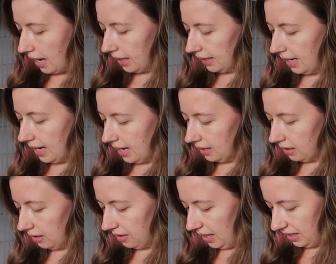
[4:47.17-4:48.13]
And
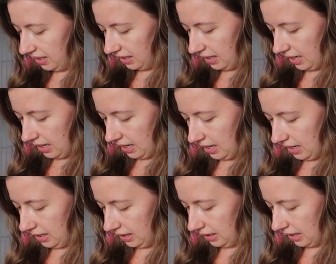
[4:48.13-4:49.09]
then this
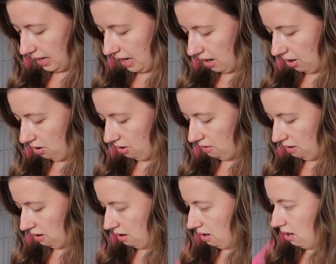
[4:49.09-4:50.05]
is how
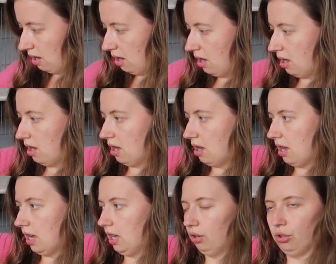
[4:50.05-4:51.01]

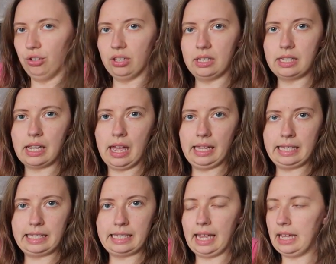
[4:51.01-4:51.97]
it looks
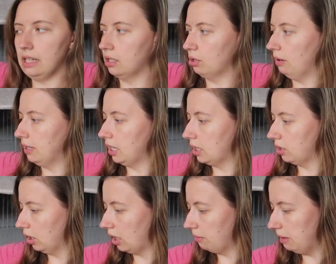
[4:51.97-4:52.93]
inside. So it does
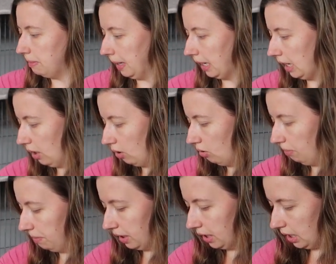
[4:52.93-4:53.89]
look a wee bit kind of
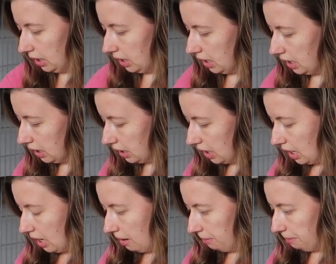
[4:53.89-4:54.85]
complicated,
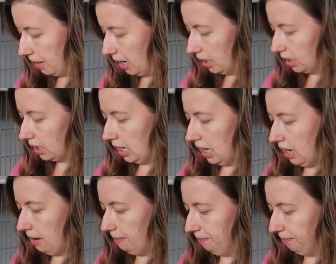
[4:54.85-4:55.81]
but
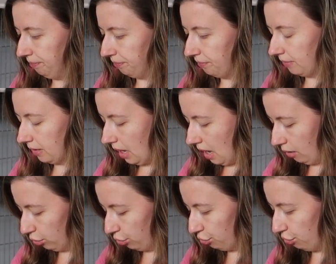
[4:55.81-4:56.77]

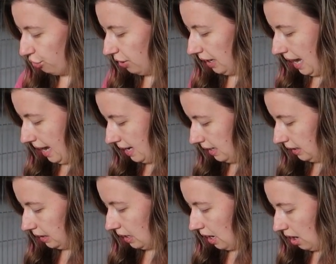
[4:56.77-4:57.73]
I'll show you
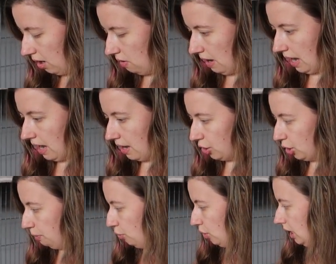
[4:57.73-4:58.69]
guys how
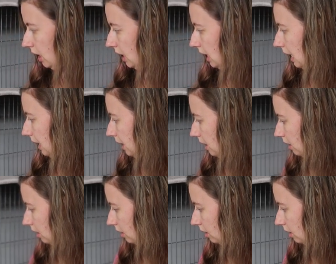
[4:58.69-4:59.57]
to put it together.